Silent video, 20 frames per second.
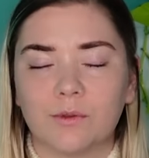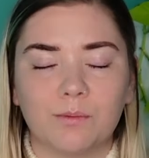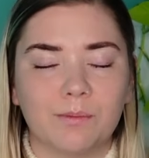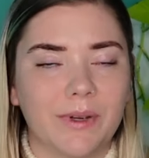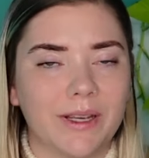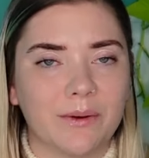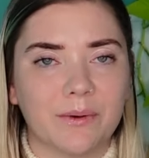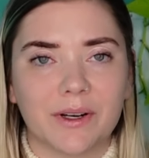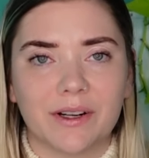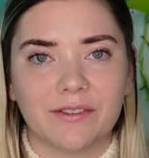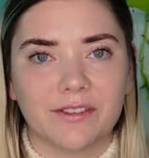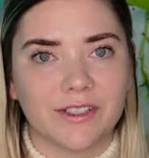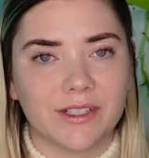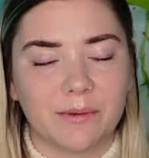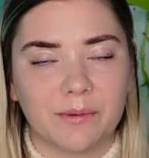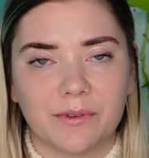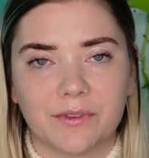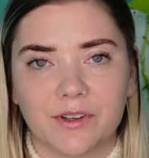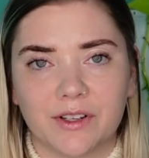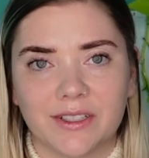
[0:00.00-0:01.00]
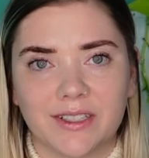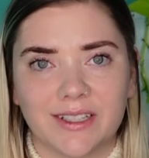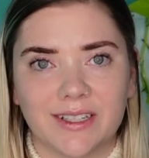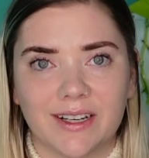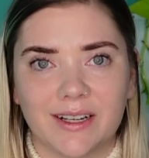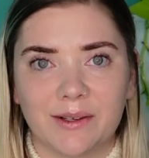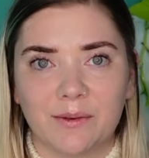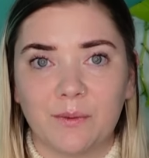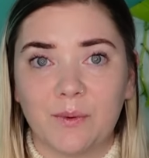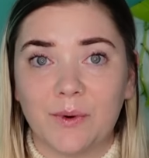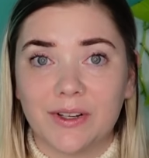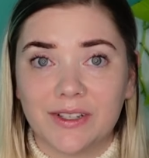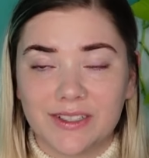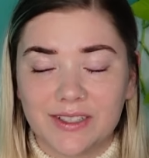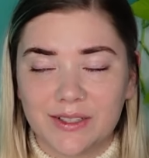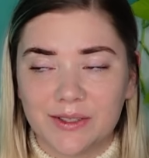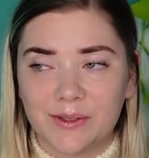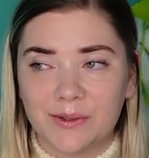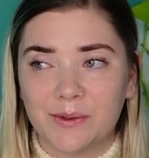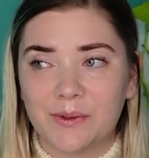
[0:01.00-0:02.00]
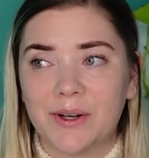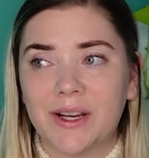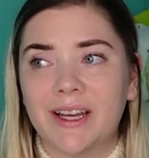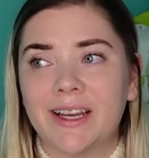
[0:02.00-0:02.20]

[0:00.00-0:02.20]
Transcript: make whatever type of content I want to